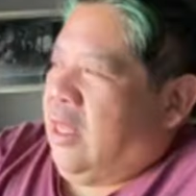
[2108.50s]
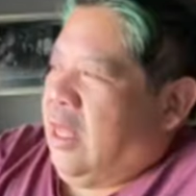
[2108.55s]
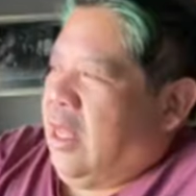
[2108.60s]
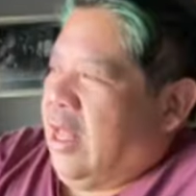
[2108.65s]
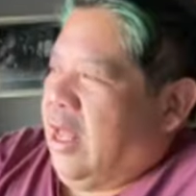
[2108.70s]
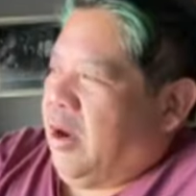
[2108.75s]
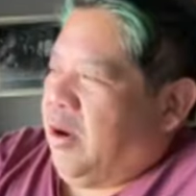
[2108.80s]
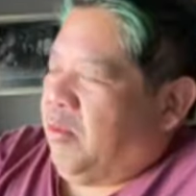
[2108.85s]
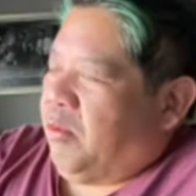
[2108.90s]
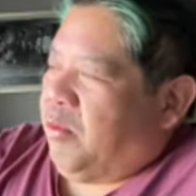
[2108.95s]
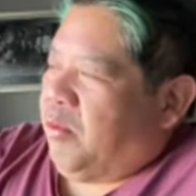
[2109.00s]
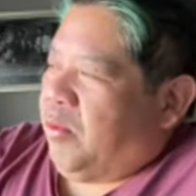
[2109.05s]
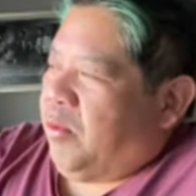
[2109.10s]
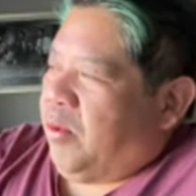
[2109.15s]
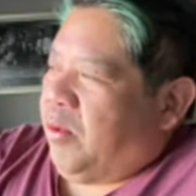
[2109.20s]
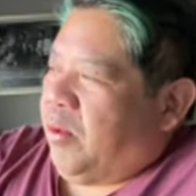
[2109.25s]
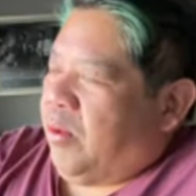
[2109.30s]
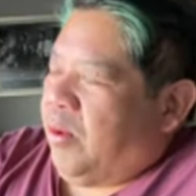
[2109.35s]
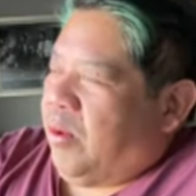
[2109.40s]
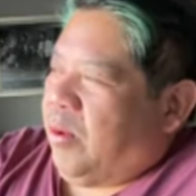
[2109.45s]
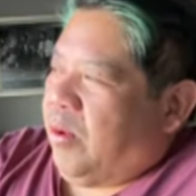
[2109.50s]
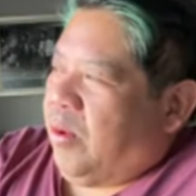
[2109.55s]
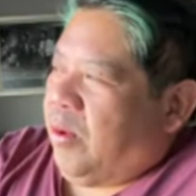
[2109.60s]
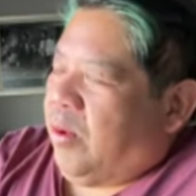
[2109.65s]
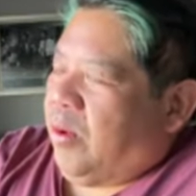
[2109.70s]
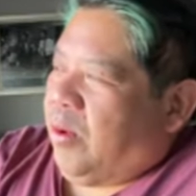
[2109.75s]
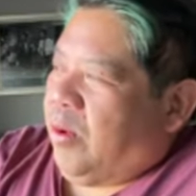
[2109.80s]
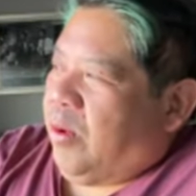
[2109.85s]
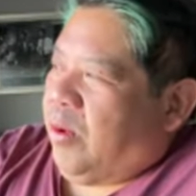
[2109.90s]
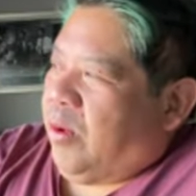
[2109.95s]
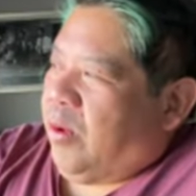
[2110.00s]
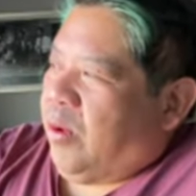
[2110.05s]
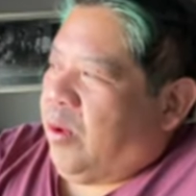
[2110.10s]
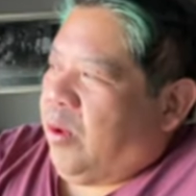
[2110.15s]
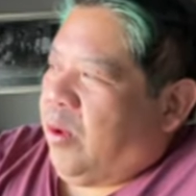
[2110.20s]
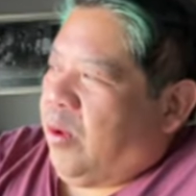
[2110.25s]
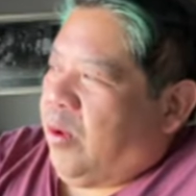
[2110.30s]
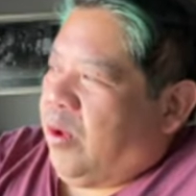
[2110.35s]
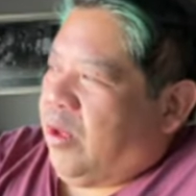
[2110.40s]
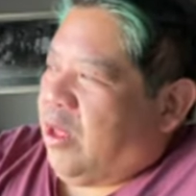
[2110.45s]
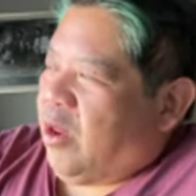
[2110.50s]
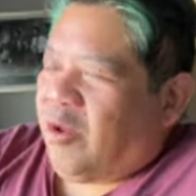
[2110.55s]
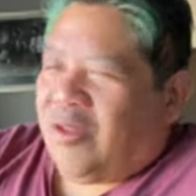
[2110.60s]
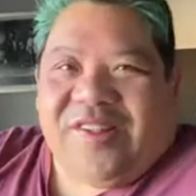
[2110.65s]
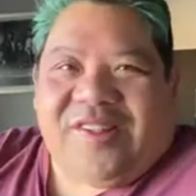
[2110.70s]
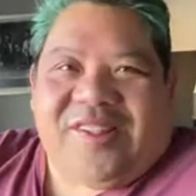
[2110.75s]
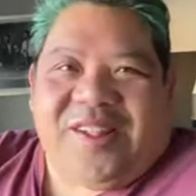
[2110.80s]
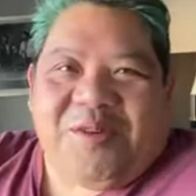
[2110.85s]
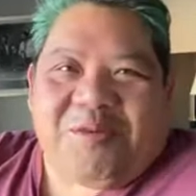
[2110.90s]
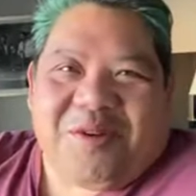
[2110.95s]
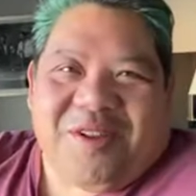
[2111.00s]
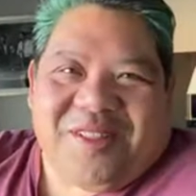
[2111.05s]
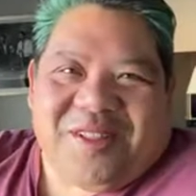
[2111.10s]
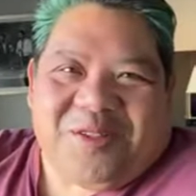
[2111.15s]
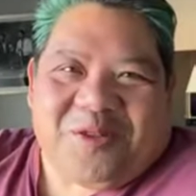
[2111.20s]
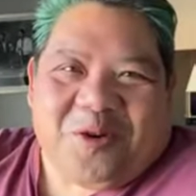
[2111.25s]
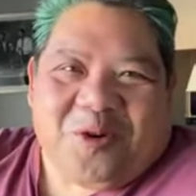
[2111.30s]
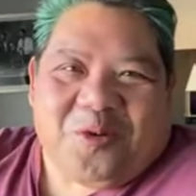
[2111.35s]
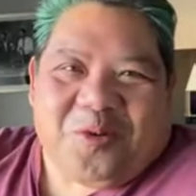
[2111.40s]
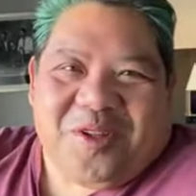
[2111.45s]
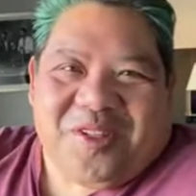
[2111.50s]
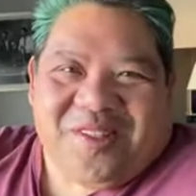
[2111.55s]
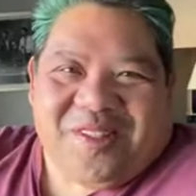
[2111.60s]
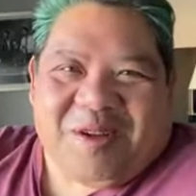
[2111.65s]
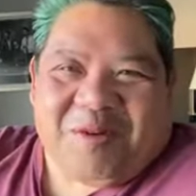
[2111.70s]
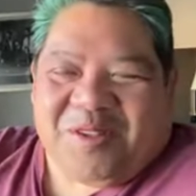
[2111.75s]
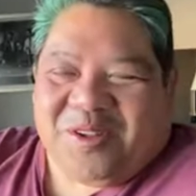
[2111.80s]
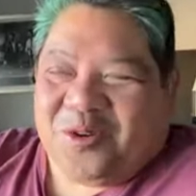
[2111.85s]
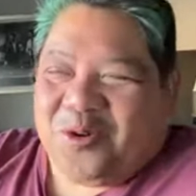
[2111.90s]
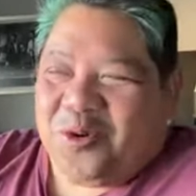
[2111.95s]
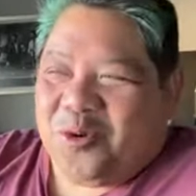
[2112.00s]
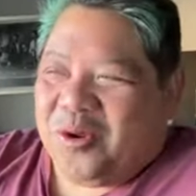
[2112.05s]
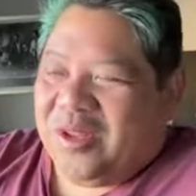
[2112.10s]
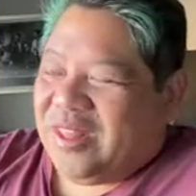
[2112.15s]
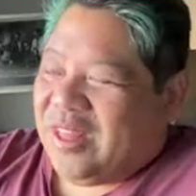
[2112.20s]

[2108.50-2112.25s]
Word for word: And you know, to see one of these old ones, that was cool.